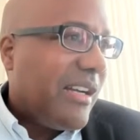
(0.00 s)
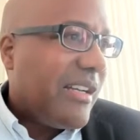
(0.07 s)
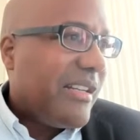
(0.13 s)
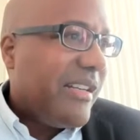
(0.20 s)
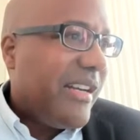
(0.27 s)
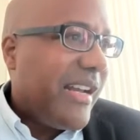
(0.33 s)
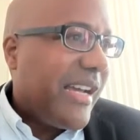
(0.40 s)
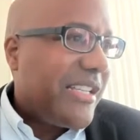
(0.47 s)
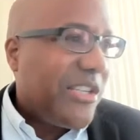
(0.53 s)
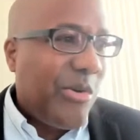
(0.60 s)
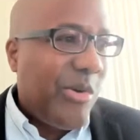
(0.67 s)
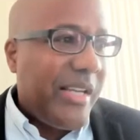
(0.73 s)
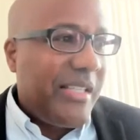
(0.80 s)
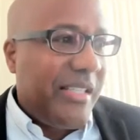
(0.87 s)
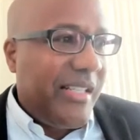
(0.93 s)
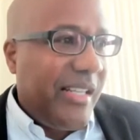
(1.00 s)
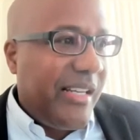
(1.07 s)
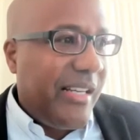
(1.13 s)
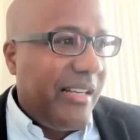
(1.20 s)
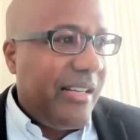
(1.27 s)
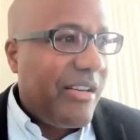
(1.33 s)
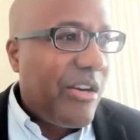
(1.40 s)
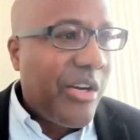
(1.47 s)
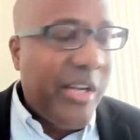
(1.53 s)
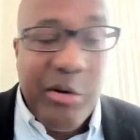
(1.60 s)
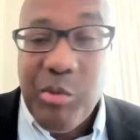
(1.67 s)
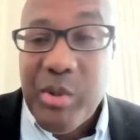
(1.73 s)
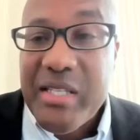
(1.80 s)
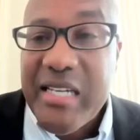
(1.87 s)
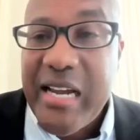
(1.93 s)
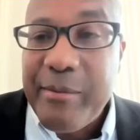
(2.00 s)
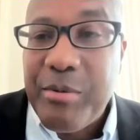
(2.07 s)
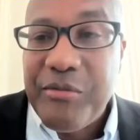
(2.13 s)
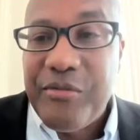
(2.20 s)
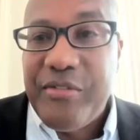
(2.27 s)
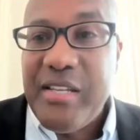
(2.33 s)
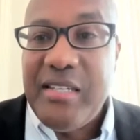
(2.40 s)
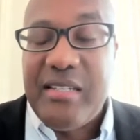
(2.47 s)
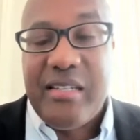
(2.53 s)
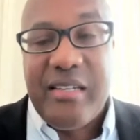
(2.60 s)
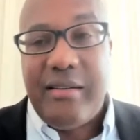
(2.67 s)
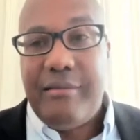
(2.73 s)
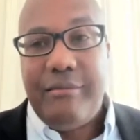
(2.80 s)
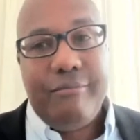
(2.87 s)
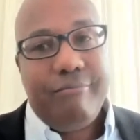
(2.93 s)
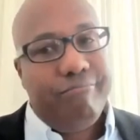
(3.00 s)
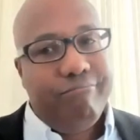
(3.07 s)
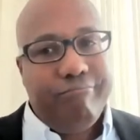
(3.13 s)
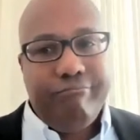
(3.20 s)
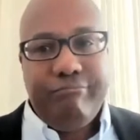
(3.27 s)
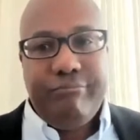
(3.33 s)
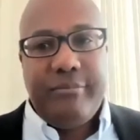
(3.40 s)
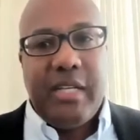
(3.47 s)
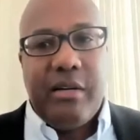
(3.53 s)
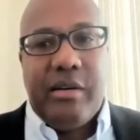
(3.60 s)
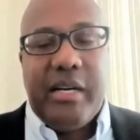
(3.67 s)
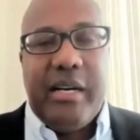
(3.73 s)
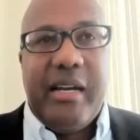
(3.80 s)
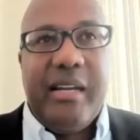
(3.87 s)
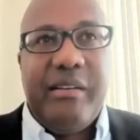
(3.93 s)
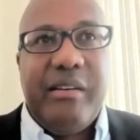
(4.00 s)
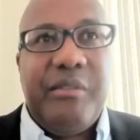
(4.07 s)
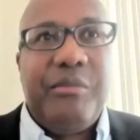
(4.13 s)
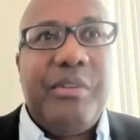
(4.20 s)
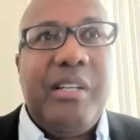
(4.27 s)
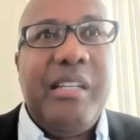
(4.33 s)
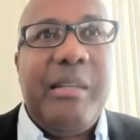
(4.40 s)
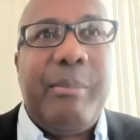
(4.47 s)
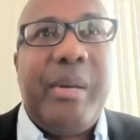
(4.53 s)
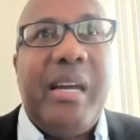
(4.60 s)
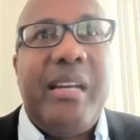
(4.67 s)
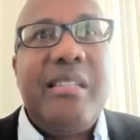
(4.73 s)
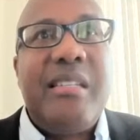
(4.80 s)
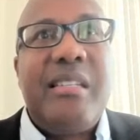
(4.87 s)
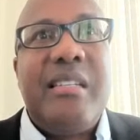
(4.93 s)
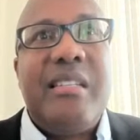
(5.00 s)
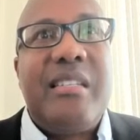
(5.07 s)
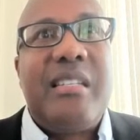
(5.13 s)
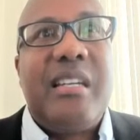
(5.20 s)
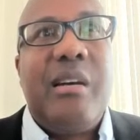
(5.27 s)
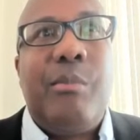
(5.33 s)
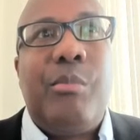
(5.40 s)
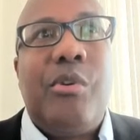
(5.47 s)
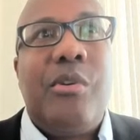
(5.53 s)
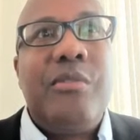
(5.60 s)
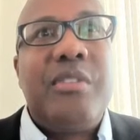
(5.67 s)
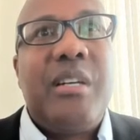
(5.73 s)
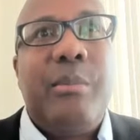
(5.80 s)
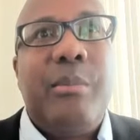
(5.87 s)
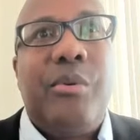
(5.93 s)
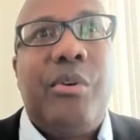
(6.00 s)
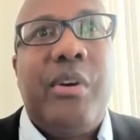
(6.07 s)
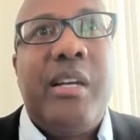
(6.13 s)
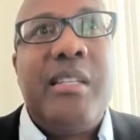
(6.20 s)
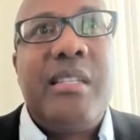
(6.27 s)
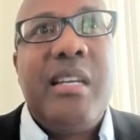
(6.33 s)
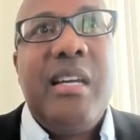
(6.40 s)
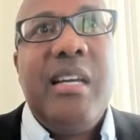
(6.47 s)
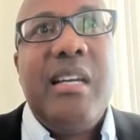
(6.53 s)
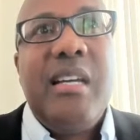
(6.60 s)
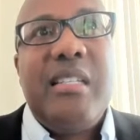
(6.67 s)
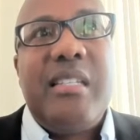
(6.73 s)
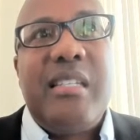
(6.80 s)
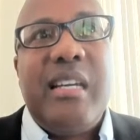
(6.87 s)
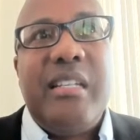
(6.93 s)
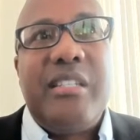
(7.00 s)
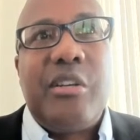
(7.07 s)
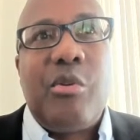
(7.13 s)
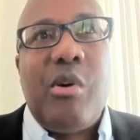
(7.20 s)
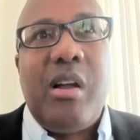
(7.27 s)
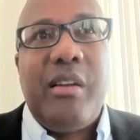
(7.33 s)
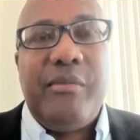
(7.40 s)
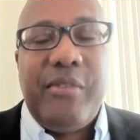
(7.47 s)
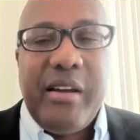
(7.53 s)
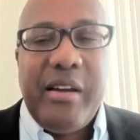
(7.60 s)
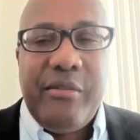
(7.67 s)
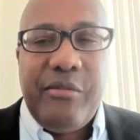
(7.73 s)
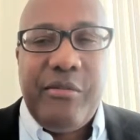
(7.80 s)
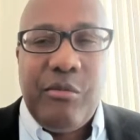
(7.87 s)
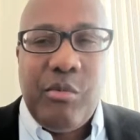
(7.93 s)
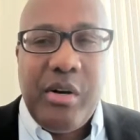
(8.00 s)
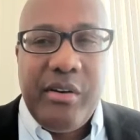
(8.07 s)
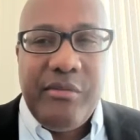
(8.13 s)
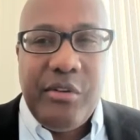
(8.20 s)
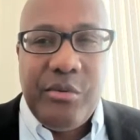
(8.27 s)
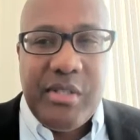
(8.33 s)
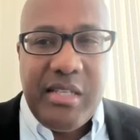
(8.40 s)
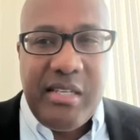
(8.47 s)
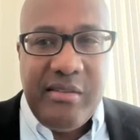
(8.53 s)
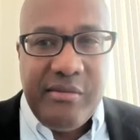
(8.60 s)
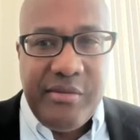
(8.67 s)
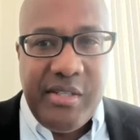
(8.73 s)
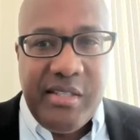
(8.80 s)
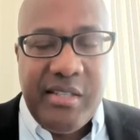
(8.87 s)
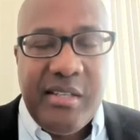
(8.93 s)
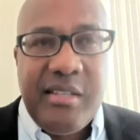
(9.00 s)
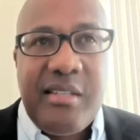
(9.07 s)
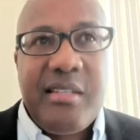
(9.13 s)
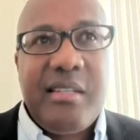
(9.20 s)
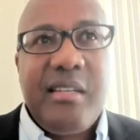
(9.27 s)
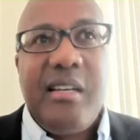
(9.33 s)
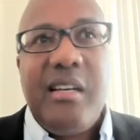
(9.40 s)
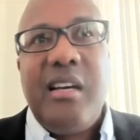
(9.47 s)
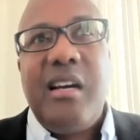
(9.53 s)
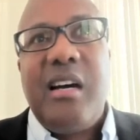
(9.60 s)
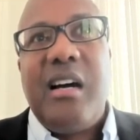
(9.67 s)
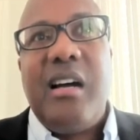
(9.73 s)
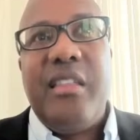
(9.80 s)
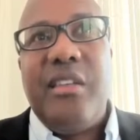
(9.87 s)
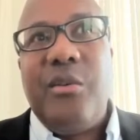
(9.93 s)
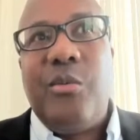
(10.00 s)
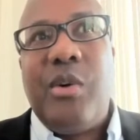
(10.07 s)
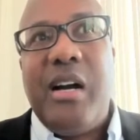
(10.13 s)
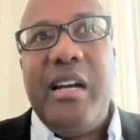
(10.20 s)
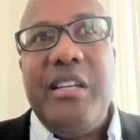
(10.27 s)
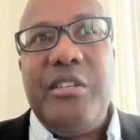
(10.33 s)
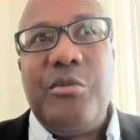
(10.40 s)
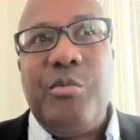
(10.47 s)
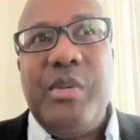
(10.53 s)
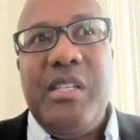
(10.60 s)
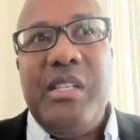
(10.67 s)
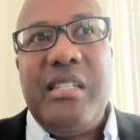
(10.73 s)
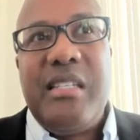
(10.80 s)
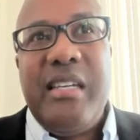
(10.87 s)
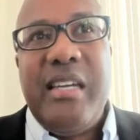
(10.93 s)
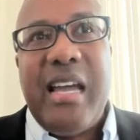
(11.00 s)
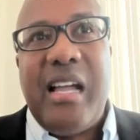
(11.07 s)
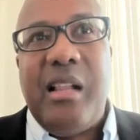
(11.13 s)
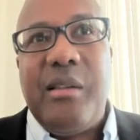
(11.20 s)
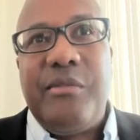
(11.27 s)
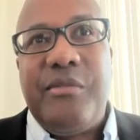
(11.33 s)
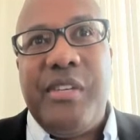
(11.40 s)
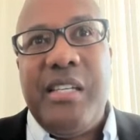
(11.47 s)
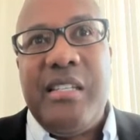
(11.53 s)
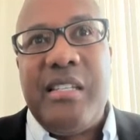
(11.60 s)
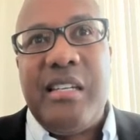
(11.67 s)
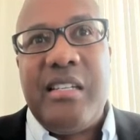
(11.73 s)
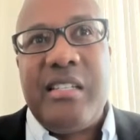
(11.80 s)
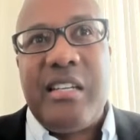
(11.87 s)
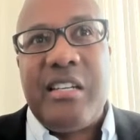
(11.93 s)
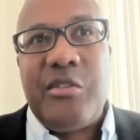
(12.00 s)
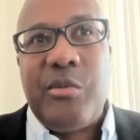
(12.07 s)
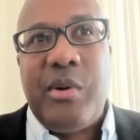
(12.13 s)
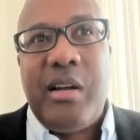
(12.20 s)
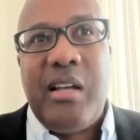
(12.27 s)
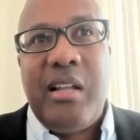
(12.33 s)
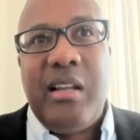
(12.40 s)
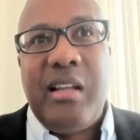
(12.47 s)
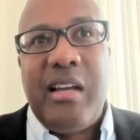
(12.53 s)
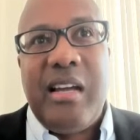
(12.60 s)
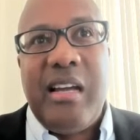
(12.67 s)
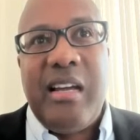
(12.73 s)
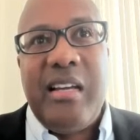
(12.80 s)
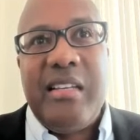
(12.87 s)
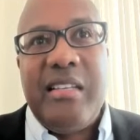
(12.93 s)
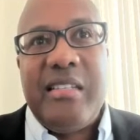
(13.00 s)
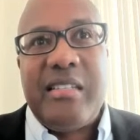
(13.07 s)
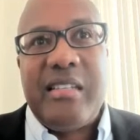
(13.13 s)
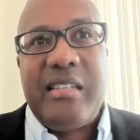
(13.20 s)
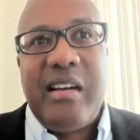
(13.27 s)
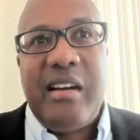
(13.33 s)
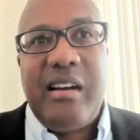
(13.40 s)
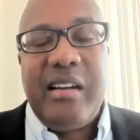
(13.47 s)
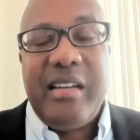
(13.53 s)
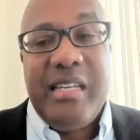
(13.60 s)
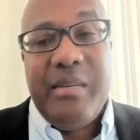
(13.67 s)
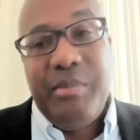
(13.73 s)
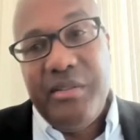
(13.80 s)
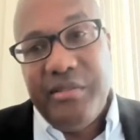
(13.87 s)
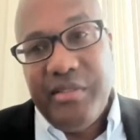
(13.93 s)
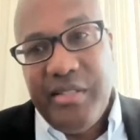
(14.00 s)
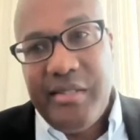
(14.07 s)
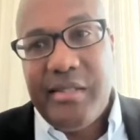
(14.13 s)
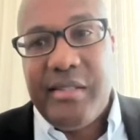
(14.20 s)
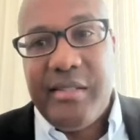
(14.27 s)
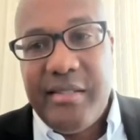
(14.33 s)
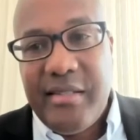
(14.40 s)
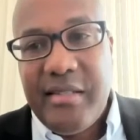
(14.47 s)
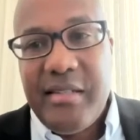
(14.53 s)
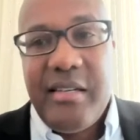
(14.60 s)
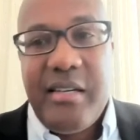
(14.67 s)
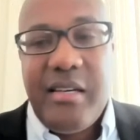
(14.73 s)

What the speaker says: Next question. Okay, what type of visa? All right, it really depends. In Singapore, Singaporeans tend to qualify for one of those e-visas. Otherwise, we see L visas as well as EB visas.